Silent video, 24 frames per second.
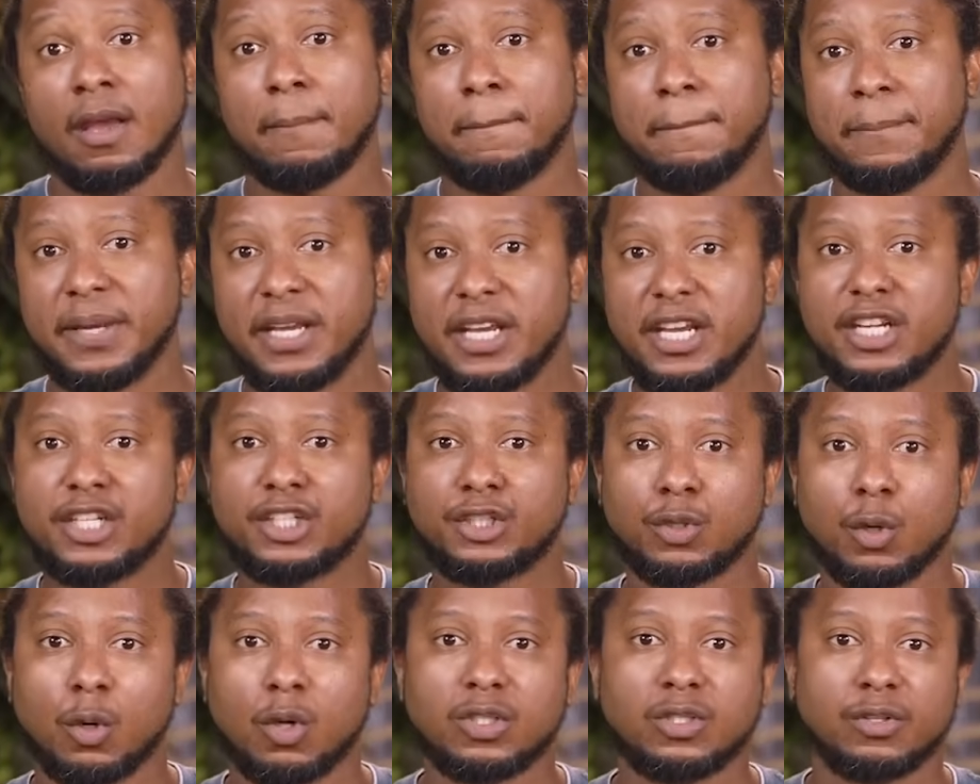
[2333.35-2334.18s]
Be
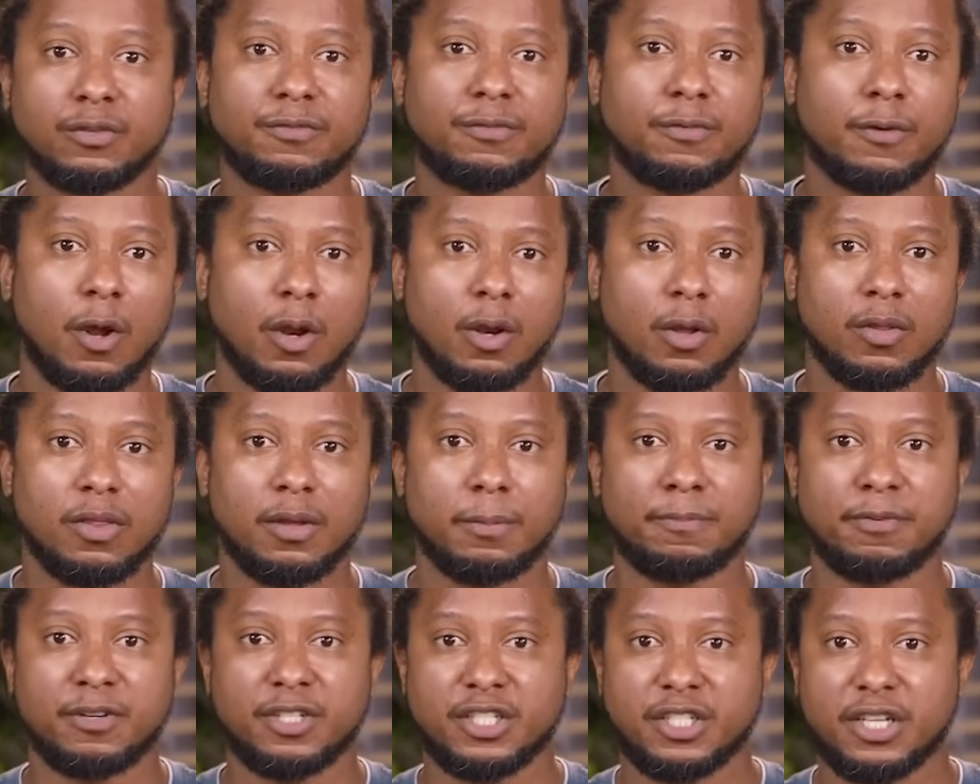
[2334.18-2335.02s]
sure to follow the
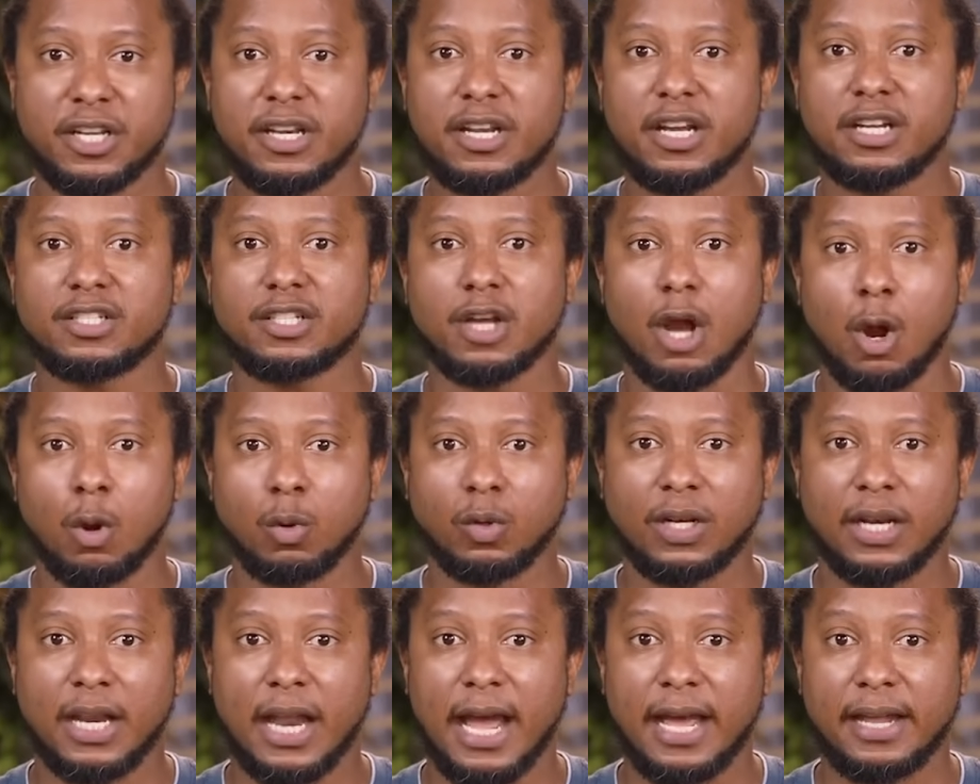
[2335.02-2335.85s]
procedures
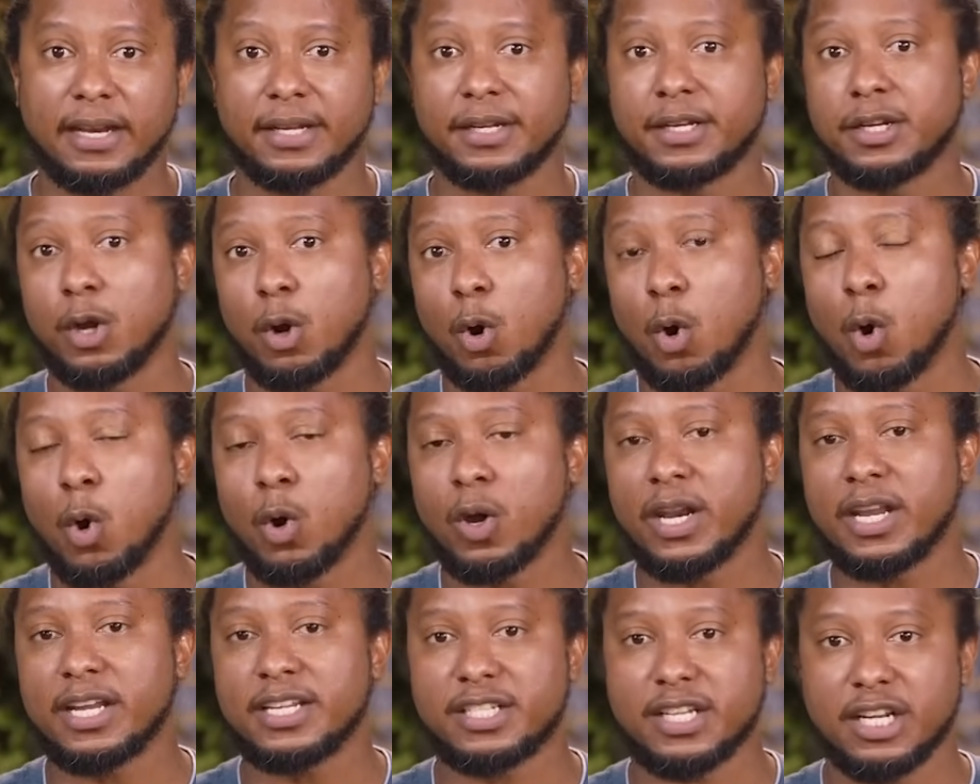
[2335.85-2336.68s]
outlined in your
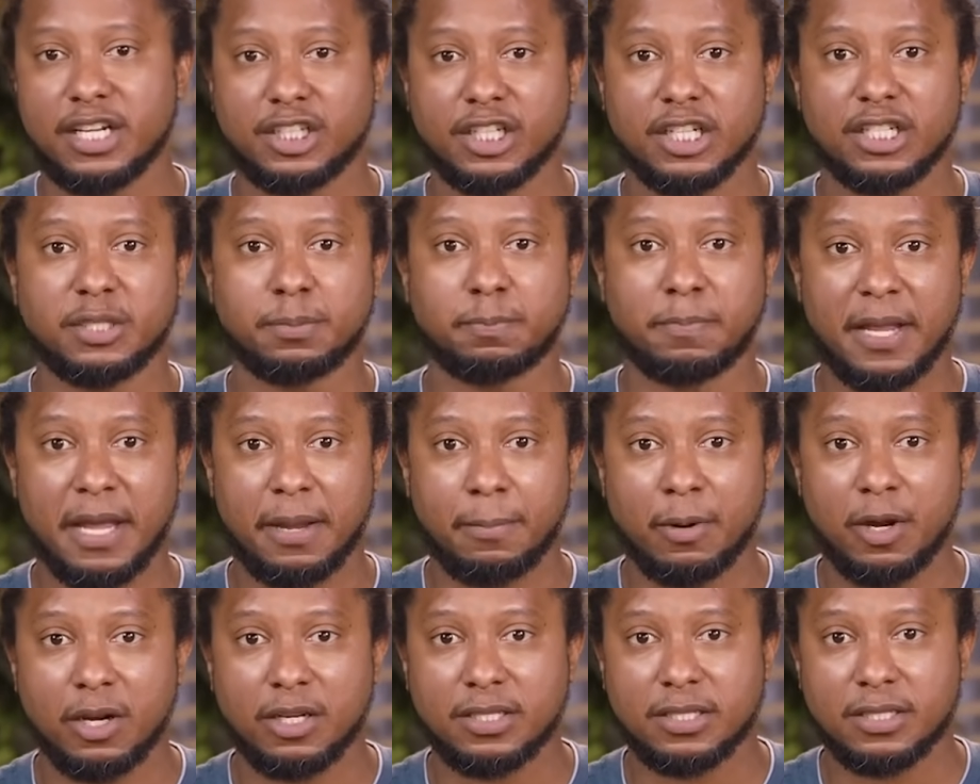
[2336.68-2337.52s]
organization's
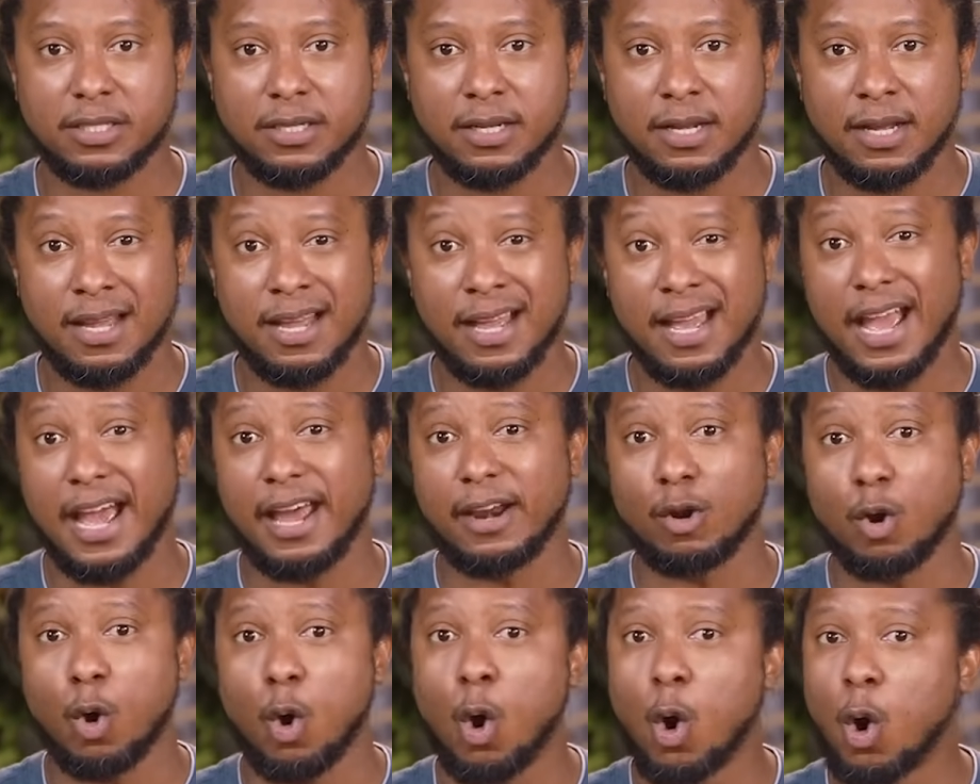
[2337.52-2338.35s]
playbooks and
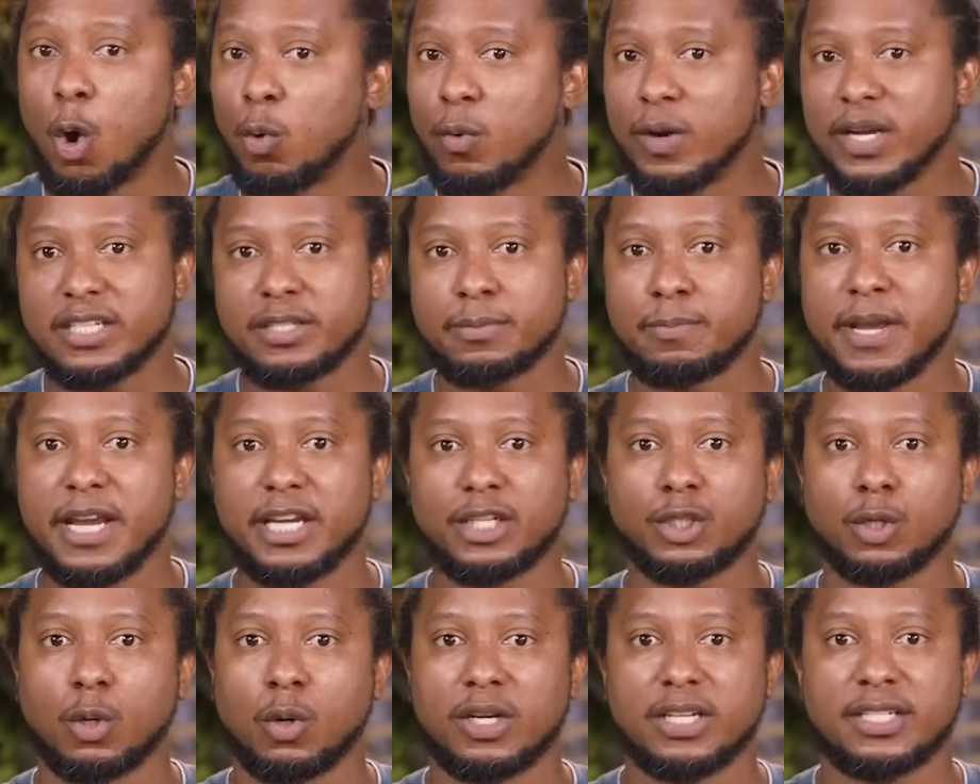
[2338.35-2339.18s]
always make
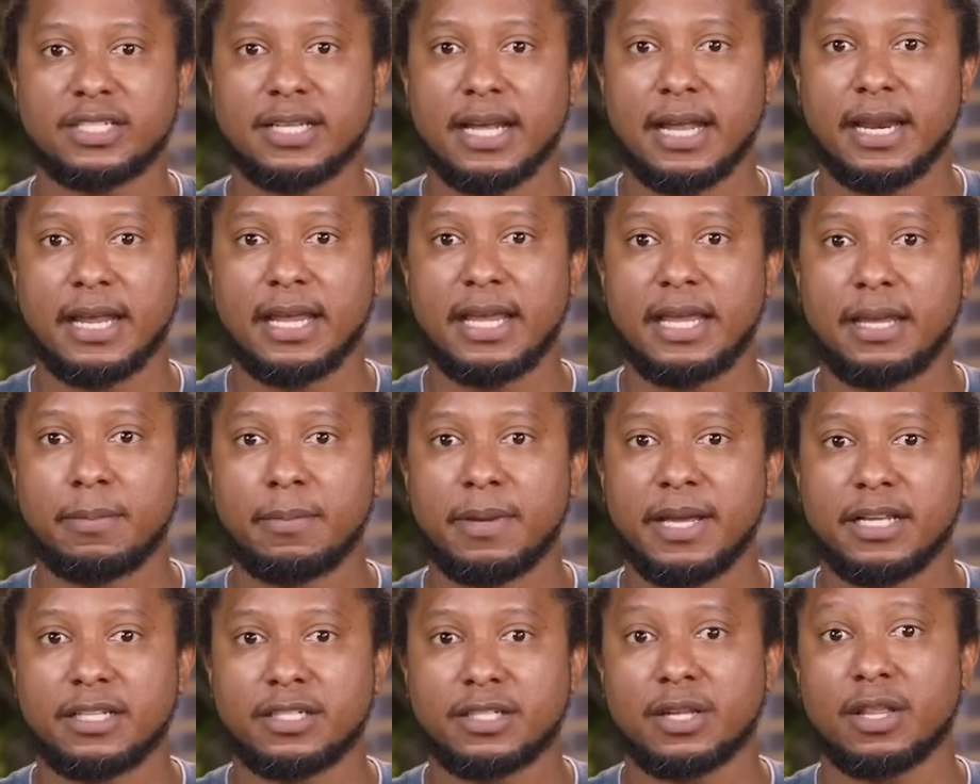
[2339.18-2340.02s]
sure to send
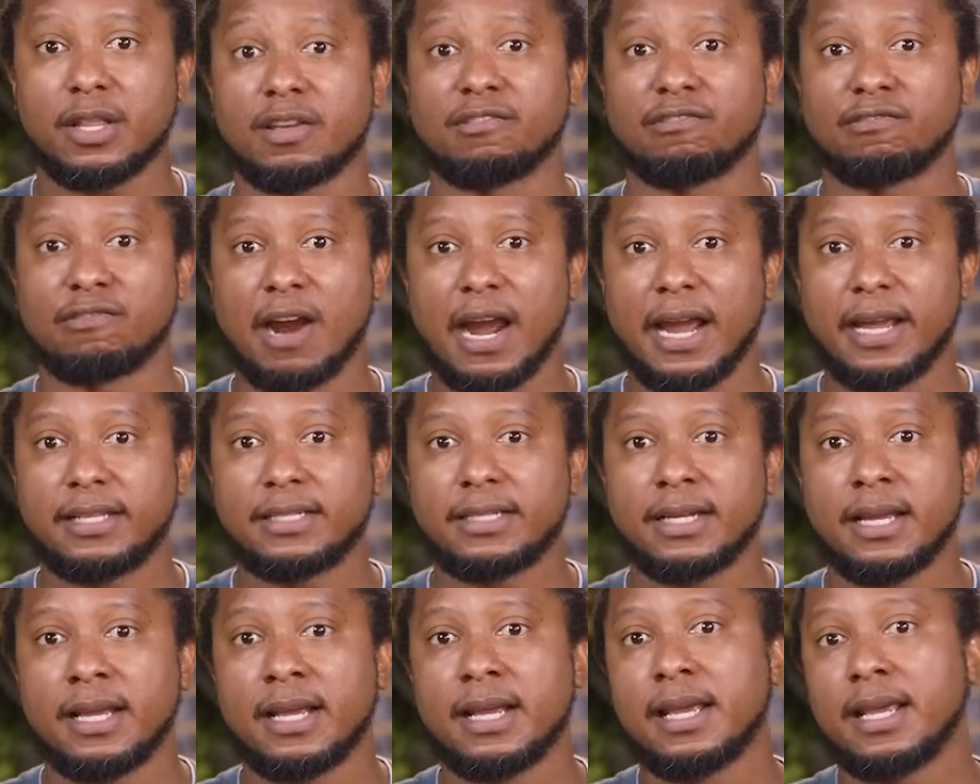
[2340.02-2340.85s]
emails right
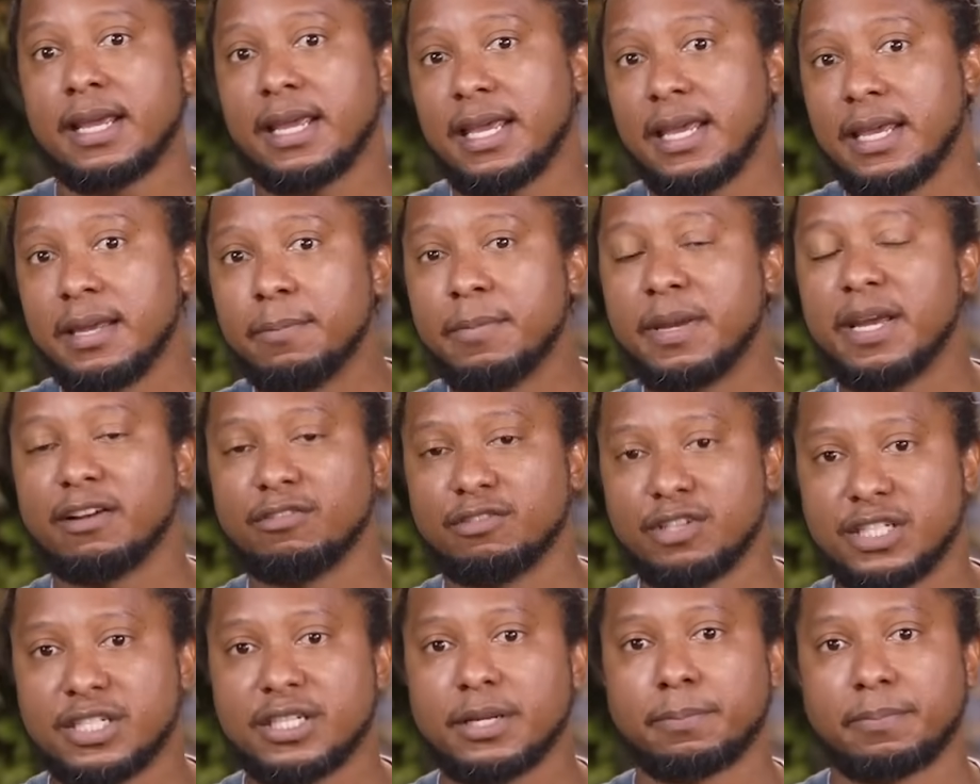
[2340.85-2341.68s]
email
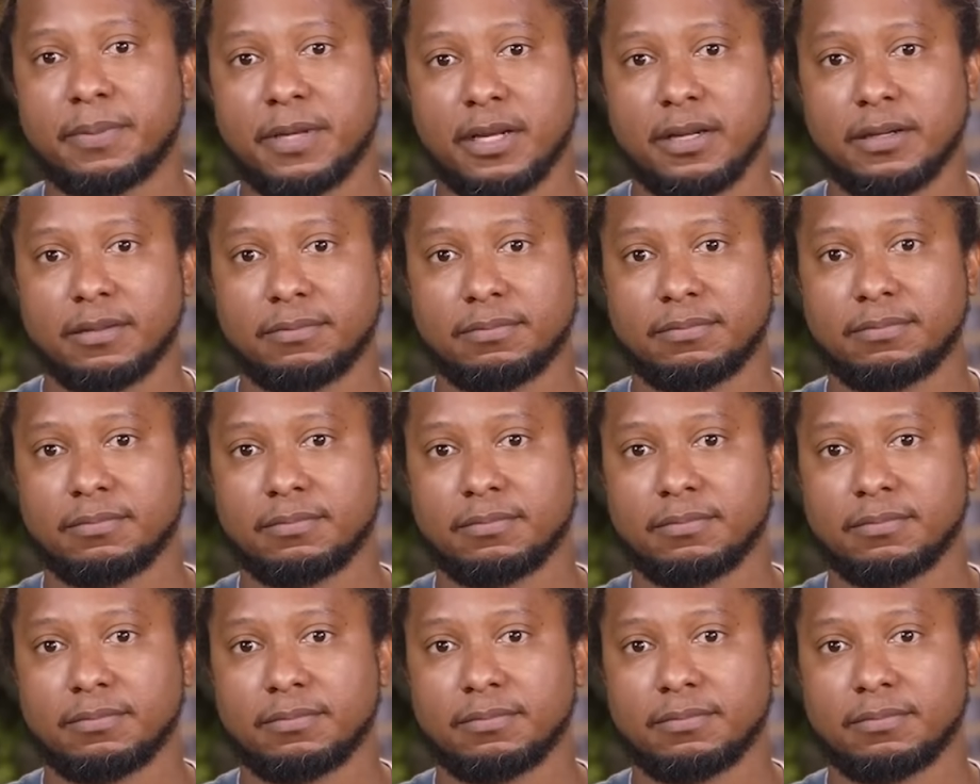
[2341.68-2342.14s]
recipient,